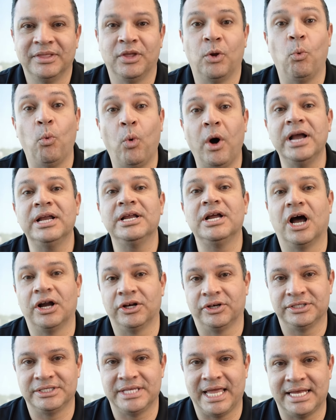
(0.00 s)
The 1
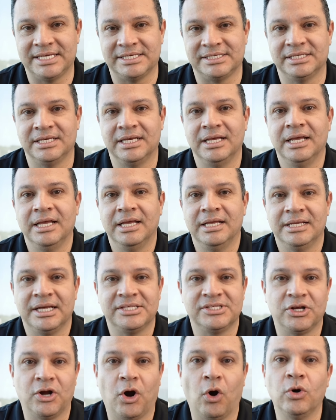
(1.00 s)
color test.
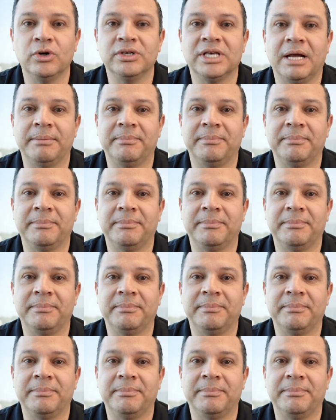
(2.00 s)
Does it hold